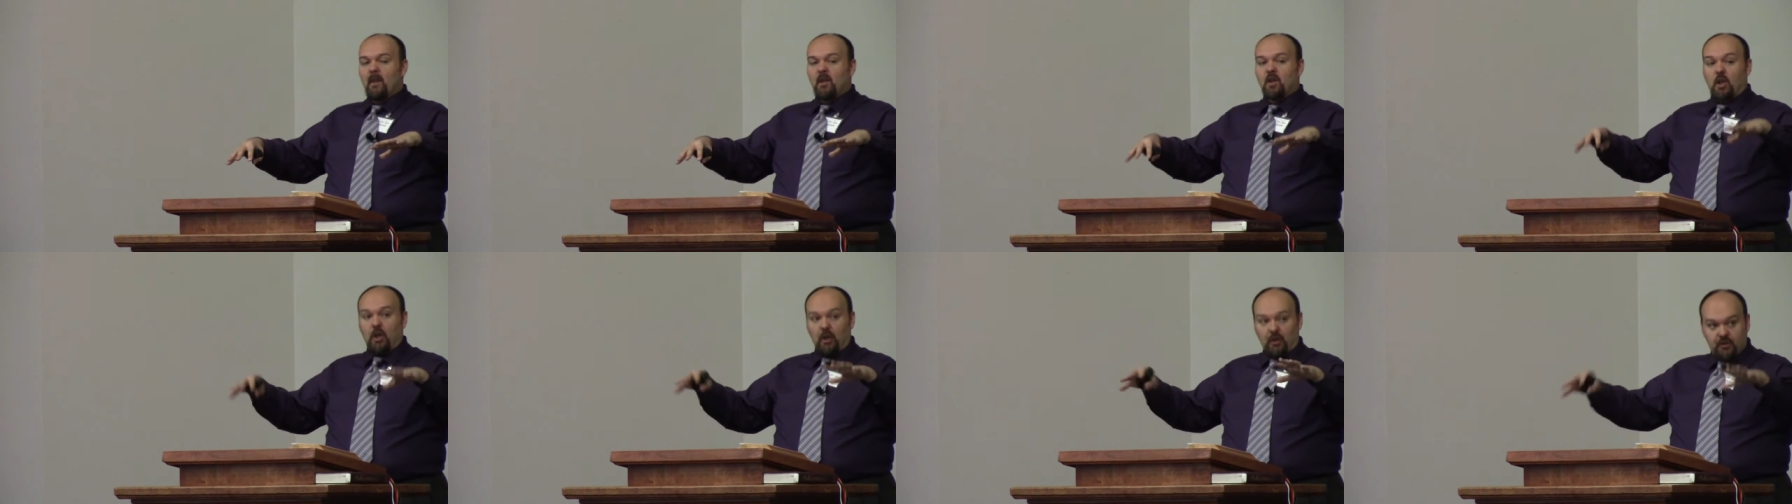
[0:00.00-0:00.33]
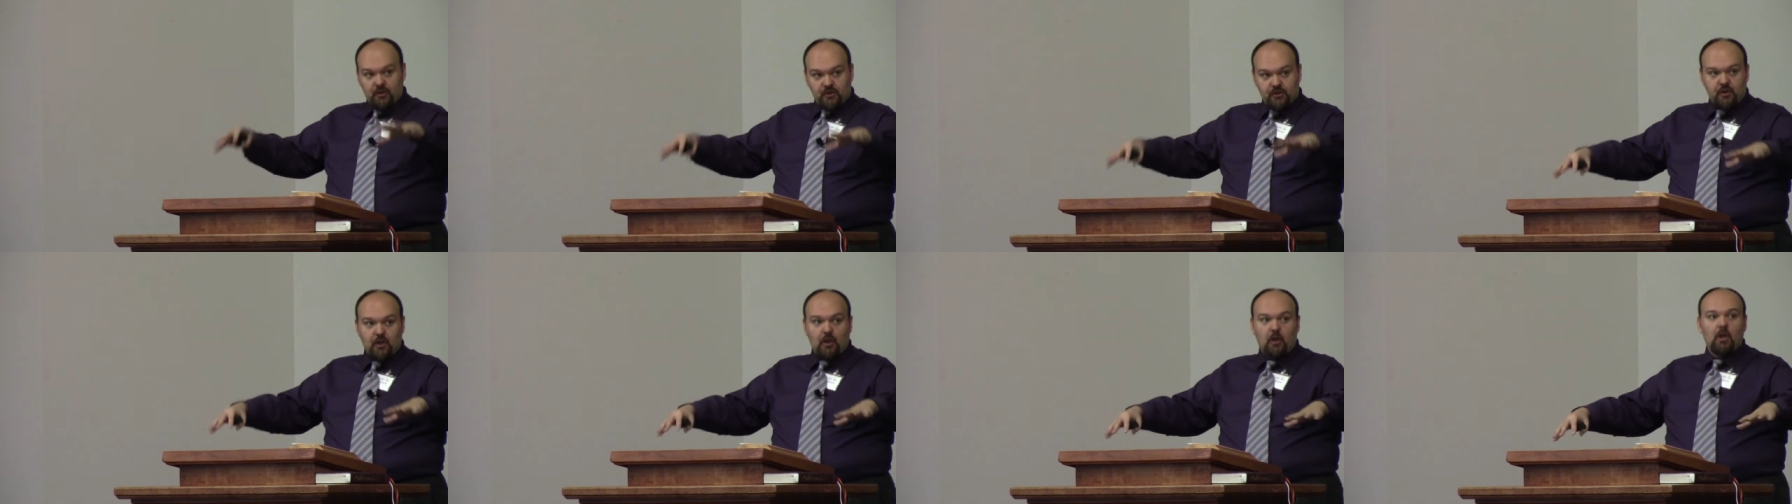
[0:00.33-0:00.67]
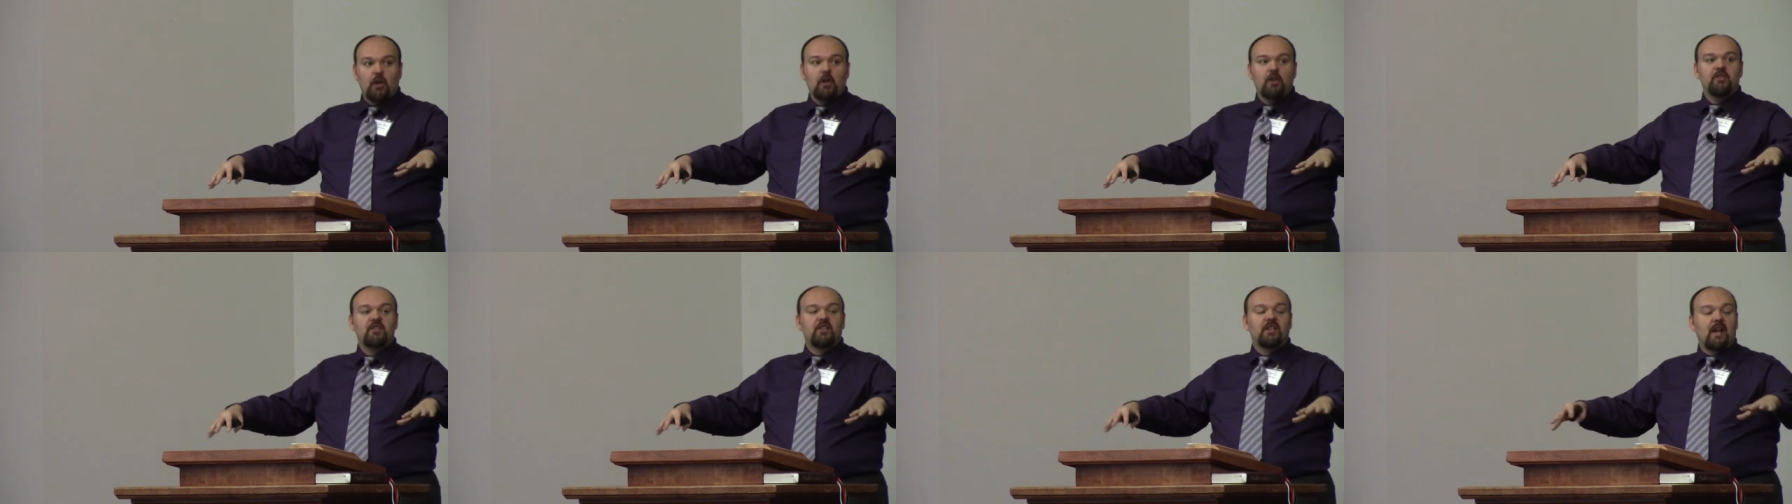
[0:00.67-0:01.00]

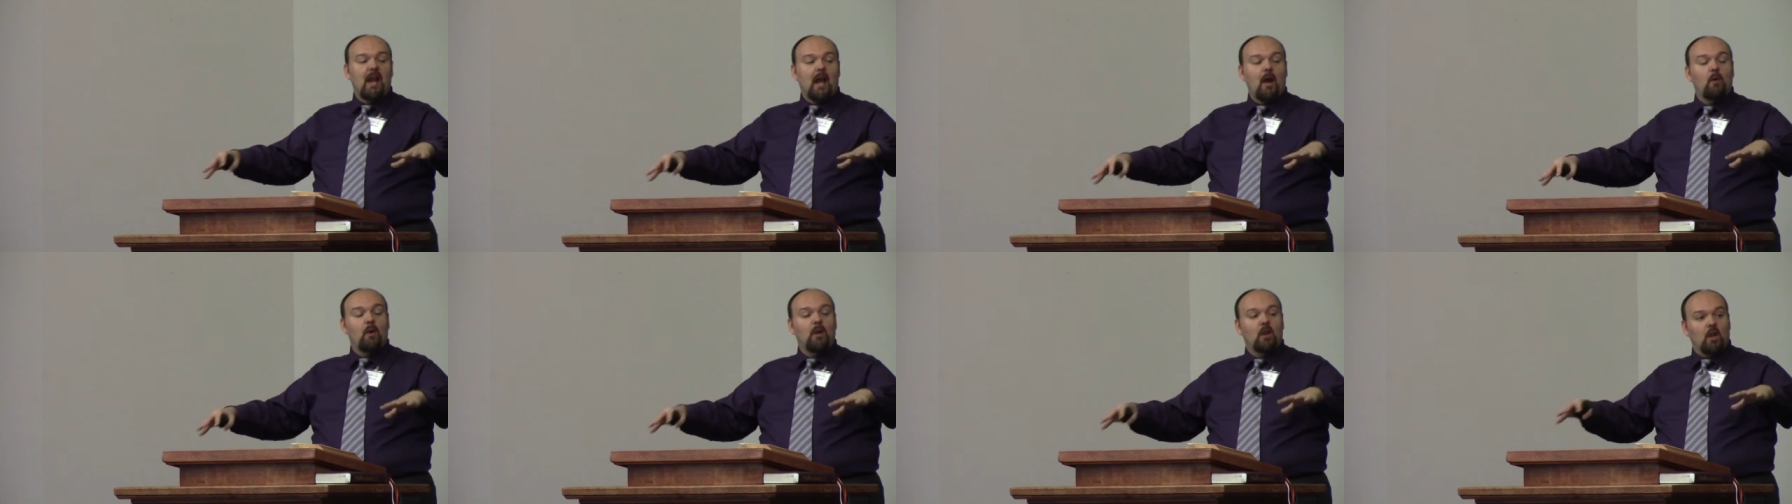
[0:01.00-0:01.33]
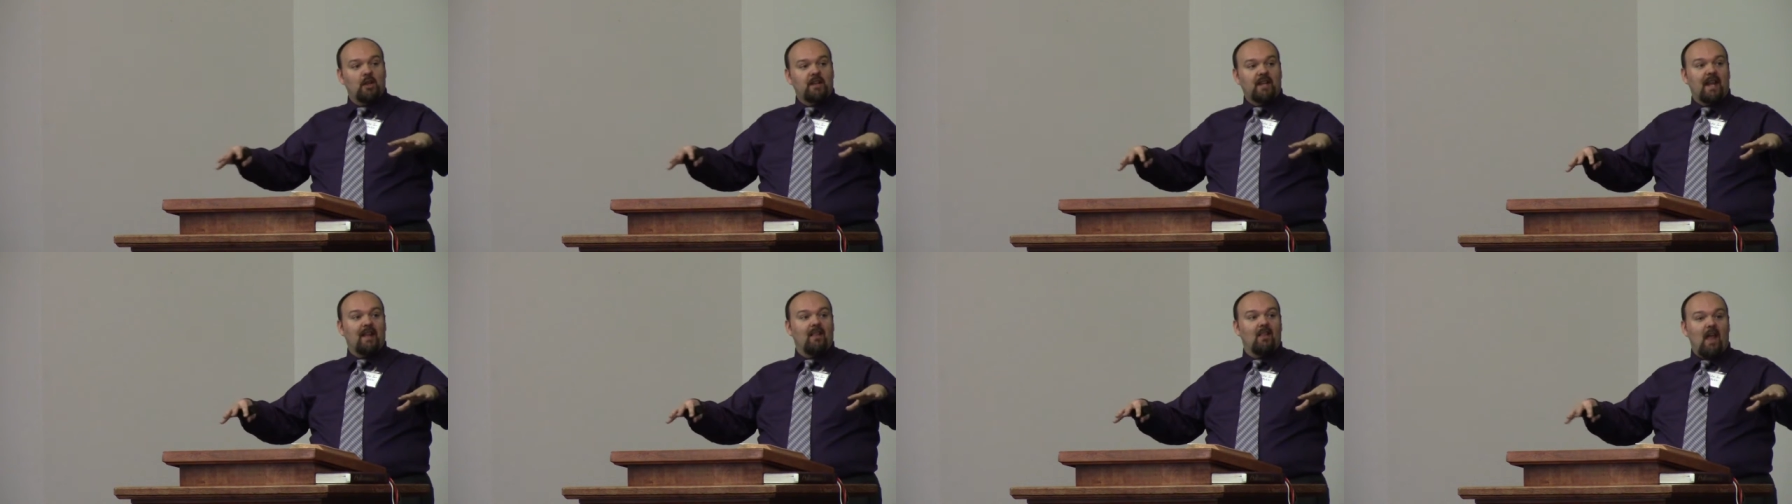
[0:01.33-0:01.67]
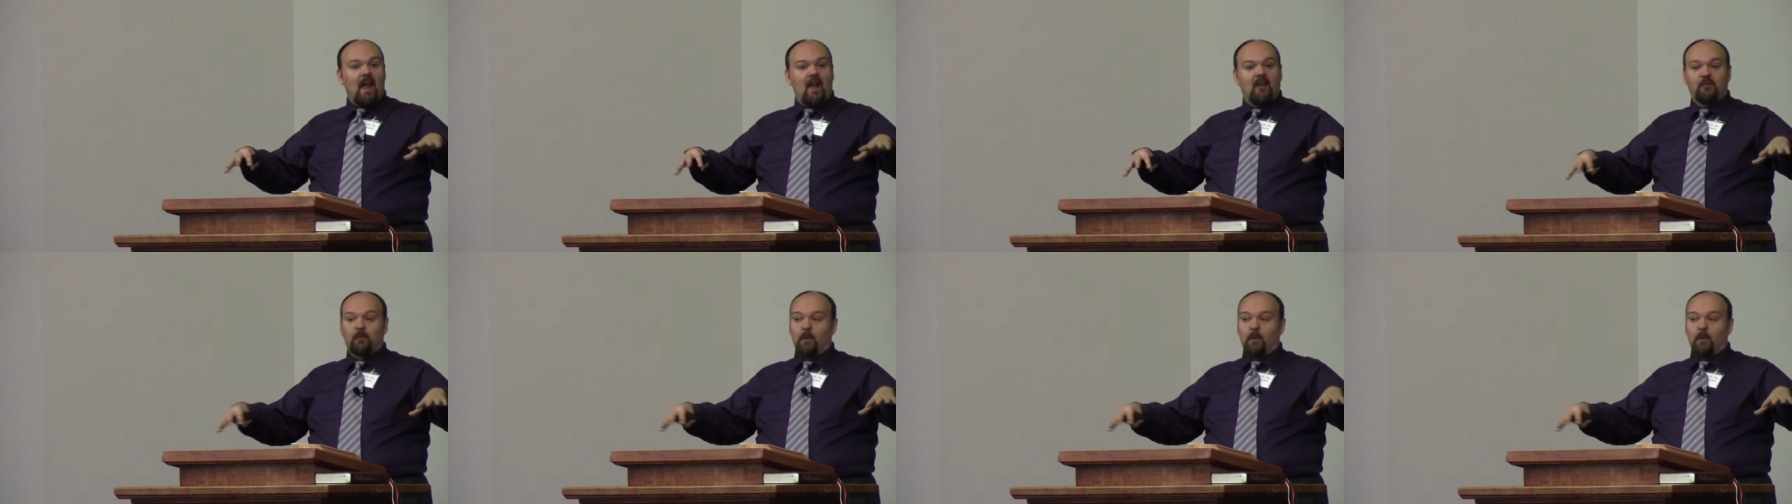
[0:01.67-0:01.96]
concerns, and how we looked at last